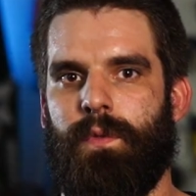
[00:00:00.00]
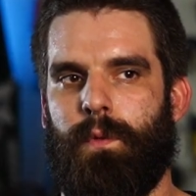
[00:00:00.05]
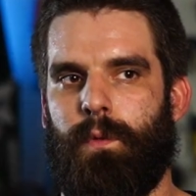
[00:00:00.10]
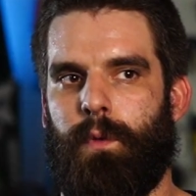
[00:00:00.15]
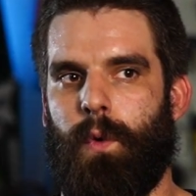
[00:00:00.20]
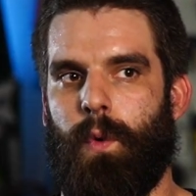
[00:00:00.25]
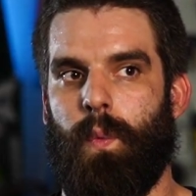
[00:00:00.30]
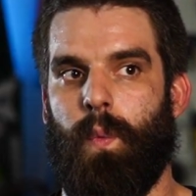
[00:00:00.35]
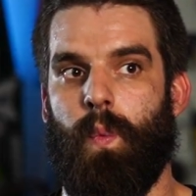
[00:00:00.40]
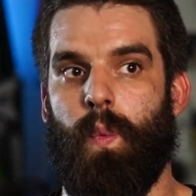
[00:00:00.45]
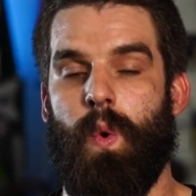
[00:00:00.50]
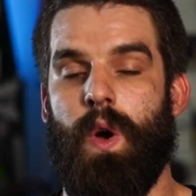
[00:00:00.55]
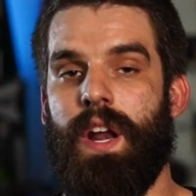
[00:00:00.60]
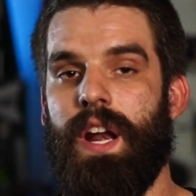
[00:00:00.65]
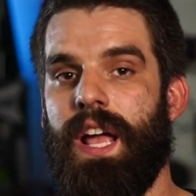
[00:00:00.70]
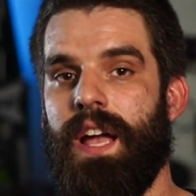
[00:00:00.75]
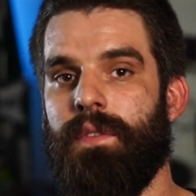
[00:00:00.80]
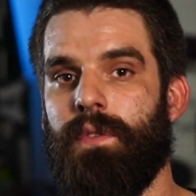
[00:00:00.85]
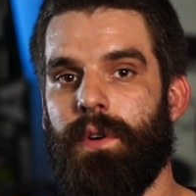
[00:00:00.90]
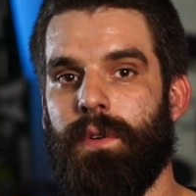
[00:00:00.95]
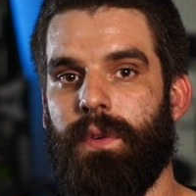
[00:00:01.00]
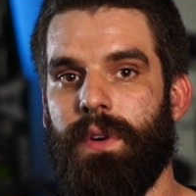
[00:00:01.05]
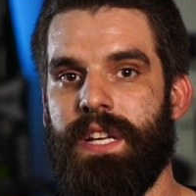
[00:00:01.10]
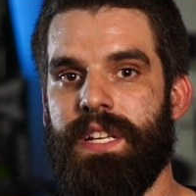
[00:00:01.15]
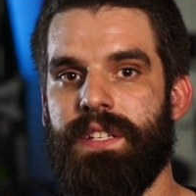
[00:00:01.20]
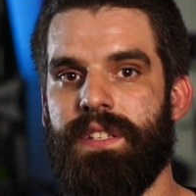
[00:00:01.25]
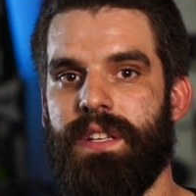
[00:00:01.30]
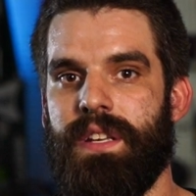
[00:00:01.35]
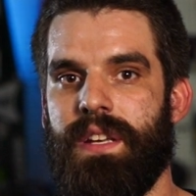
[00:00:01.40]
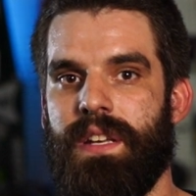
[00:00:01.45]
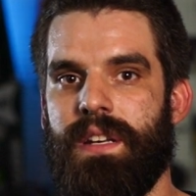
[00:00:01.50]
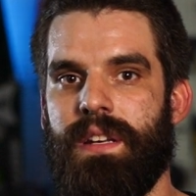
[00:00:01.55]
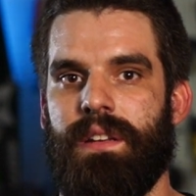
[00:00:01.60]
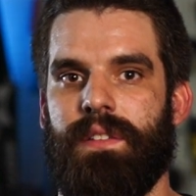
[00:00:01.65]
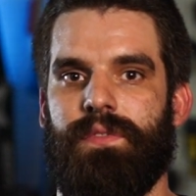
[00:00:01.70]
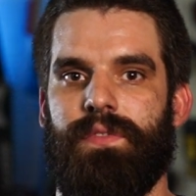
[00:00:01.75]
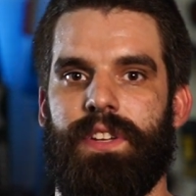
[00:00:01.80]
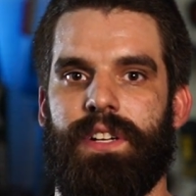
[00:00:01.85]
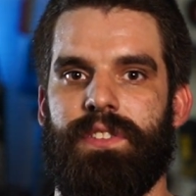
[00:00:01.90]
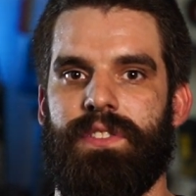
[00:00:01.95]
for whatever reason
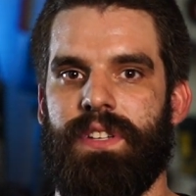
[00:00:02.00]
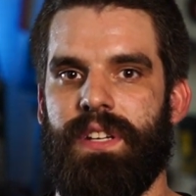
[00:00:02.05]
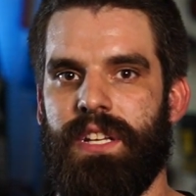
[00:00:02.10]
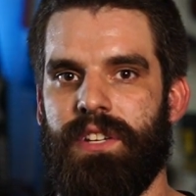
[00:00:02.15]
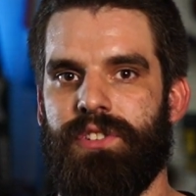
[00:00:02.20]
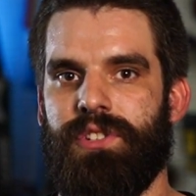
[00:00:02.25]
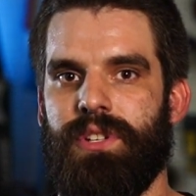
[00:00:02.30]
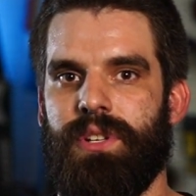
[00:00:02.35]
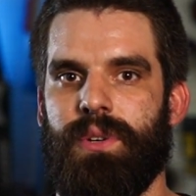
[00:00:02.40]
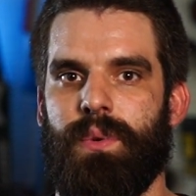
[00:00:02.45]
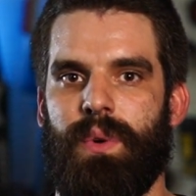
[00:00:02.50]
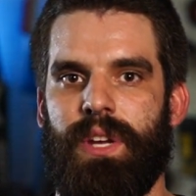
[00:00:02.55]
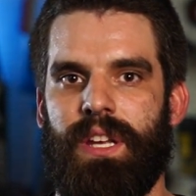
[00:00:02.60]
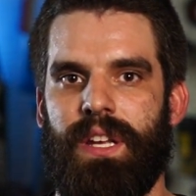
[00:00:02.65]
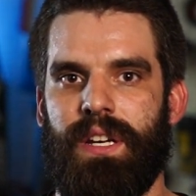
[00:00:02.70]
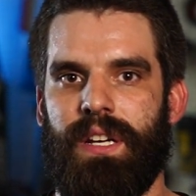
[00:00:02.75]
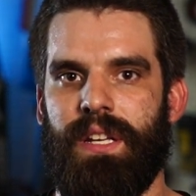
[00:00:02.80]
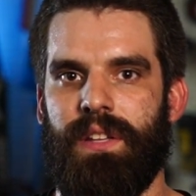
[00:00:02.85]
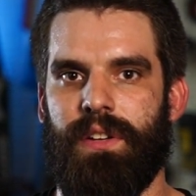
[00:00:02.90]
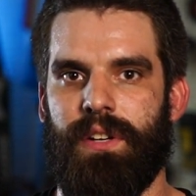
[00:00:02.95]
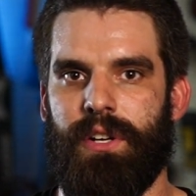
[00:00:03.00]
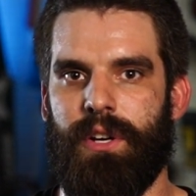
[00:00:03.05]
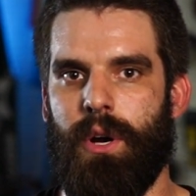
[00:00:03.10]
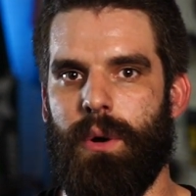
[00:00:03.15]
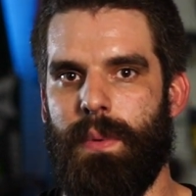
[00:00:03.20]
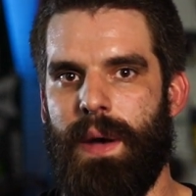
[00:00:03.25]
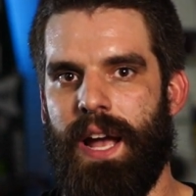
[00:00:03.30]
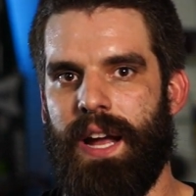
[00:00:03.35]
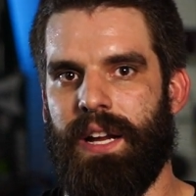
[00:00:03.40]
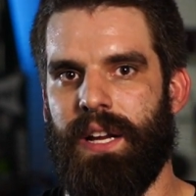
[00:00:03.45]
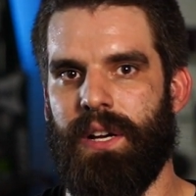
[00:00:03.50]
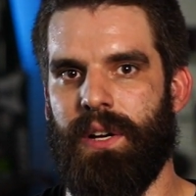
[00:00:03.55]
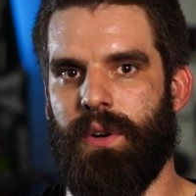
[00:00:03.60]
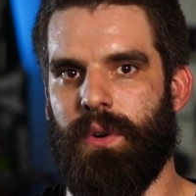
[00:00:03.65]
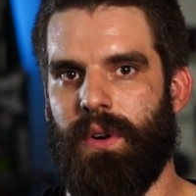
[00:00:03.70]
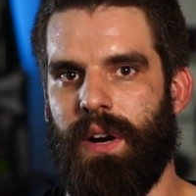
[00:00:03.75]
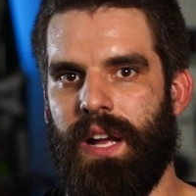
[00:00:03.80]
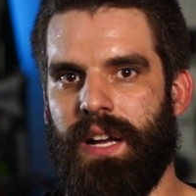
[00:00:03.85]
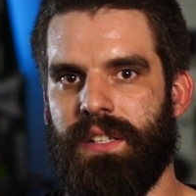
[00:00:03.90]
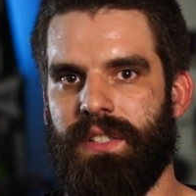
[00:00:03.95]
there's an issue, we can either go back and
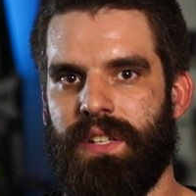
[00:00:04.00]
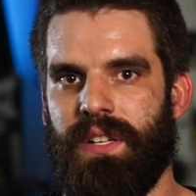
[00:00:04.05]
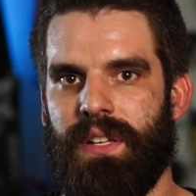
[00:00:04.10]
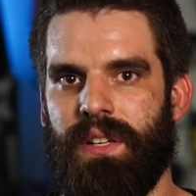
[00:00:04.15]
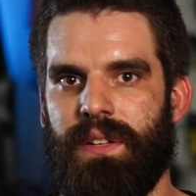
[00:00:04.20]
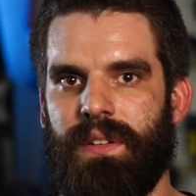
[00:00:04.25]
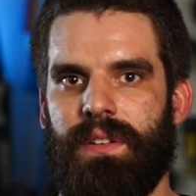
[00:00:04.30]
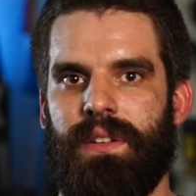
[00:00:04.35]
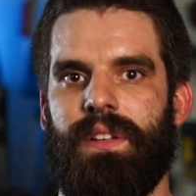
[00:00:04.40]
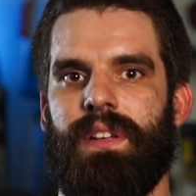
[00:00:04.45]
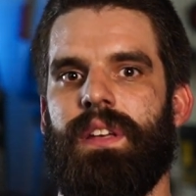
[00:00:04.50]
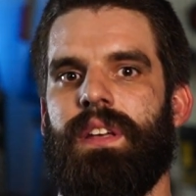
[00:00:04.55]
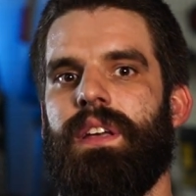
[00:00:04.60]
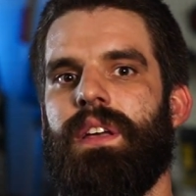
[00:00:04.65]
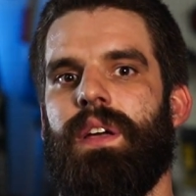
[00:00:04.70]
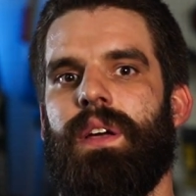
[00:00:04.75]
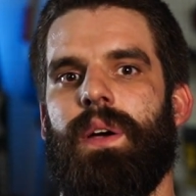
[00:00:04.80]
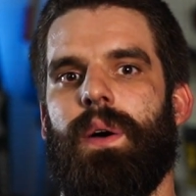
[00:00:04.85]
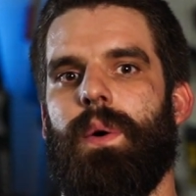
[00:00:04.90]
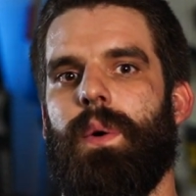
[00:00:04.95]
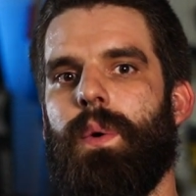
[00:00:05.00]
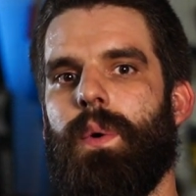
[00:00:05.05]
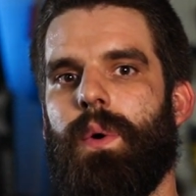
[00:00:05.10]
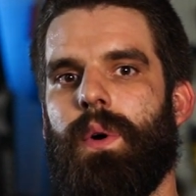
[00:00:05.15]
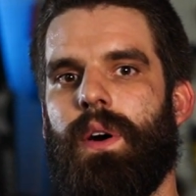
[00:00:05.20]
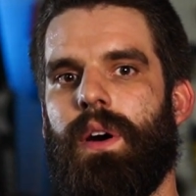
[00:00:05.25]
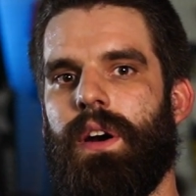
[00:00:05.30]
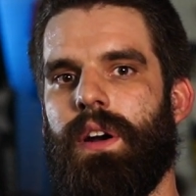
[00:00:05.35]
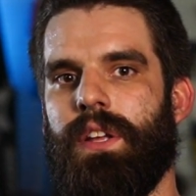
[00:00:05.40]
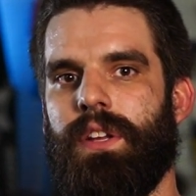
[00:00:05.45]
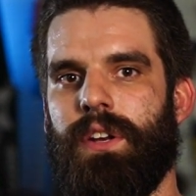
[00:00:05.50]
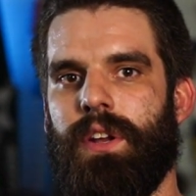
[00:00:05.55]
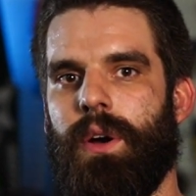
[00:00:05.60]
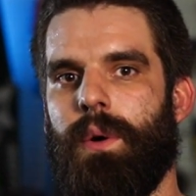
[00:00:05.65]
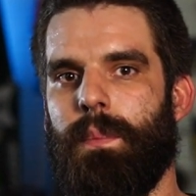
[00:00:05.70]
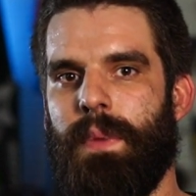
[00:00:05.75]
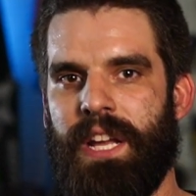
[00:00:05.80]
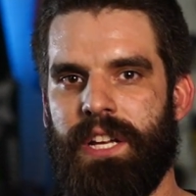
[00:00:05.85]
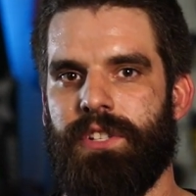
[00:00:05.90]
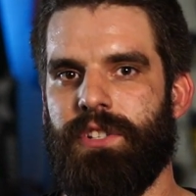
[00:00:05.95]
correct it, or
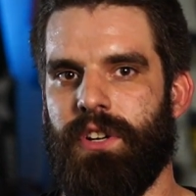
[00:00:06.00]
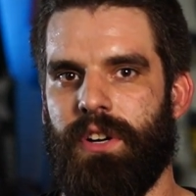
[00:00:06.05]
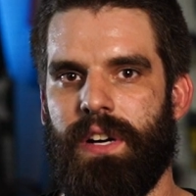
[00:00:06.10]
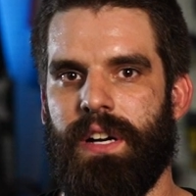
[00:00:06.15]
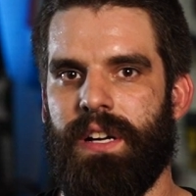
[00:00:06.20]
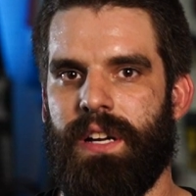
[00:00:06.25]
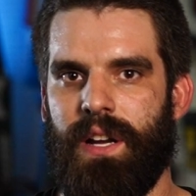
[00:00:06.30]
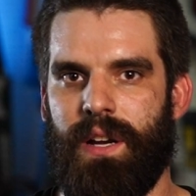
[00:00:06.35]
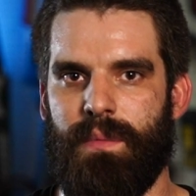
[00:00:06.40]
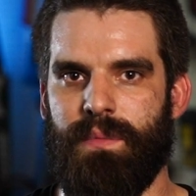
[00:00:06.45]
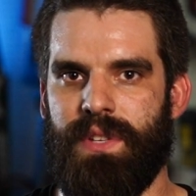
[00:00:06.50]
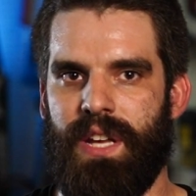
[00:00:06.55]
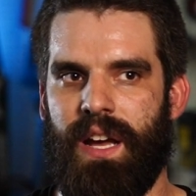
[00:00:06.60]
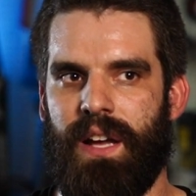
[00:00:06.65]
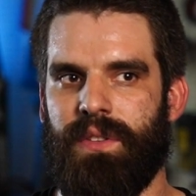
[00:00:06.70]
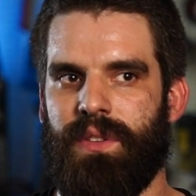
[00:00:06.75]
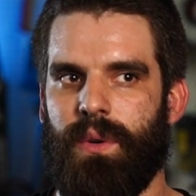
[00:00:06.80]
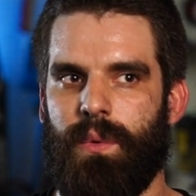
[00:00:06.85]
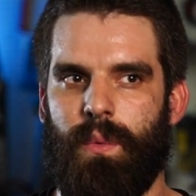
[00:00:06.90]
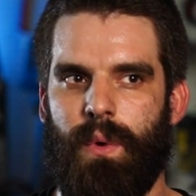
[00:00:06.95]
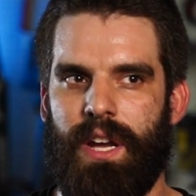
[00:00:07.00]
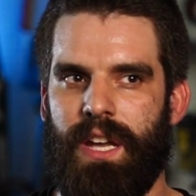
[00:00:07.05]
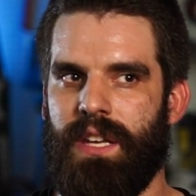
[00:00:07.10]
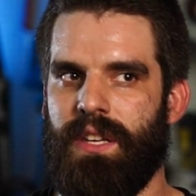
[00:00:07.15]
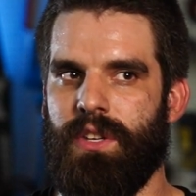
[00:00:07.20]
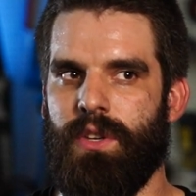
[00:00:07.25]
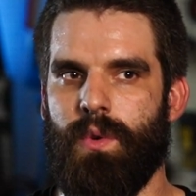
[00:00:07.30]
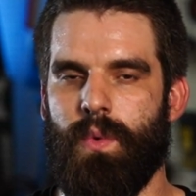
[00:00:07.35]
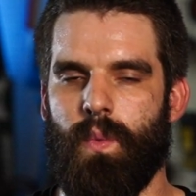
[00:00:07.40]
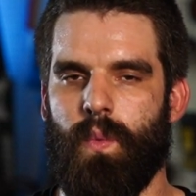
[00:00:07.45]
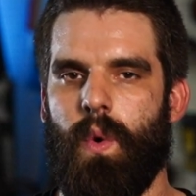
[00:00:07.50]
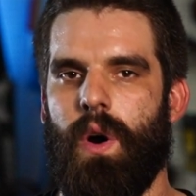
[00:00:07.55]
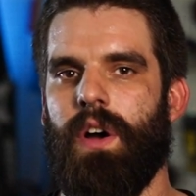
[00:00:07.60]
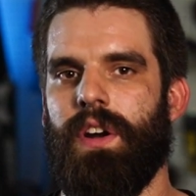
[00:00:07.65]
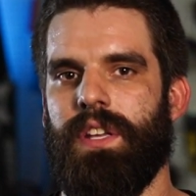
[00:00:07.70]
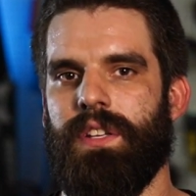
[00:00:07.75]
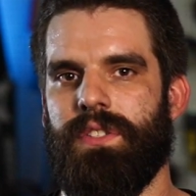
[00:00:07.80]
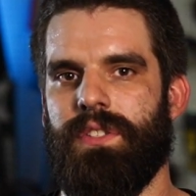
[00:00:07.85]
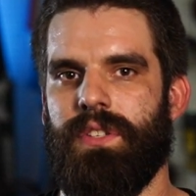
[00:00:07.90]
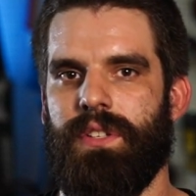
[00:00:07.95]
make sure it comes out the way you
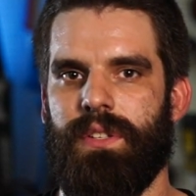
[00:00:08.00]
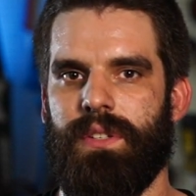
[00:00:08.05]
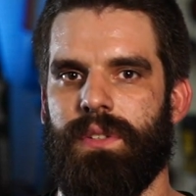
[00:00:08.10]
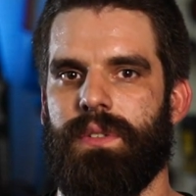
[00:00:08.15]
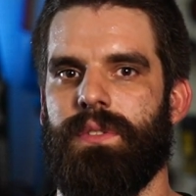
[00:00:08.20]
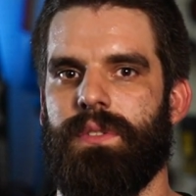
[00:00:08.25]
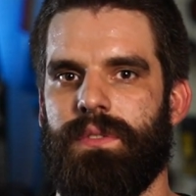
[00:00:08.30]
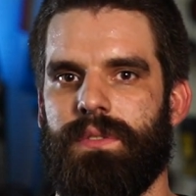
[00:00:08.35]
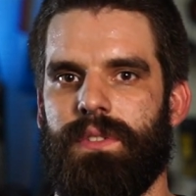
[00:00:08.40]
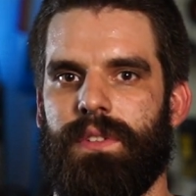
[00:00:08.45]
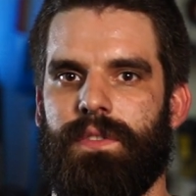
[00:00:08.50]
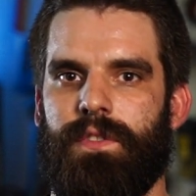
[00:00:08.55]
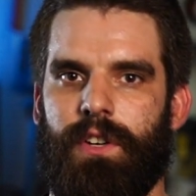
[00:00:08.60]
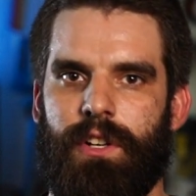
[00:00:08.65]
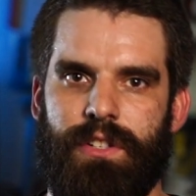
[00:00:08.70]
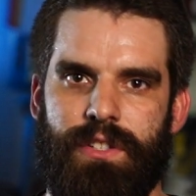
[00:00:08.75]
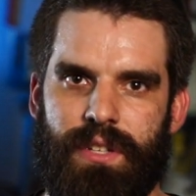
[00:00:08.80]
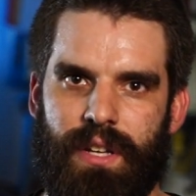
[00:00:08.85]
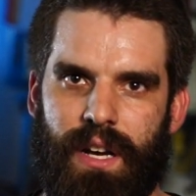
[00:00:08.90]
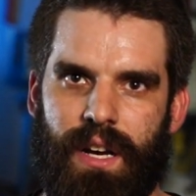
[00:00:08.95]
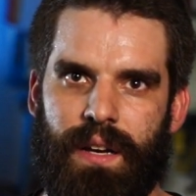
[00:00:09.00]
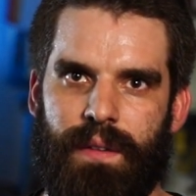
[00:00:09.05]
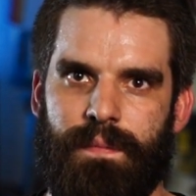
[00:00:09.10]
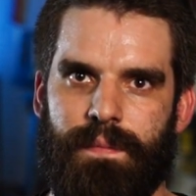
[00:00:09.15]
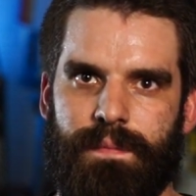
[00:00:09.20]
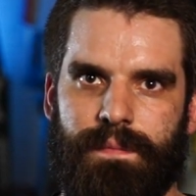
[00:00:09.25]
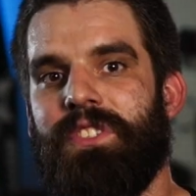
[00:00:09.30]
wanted to the first time.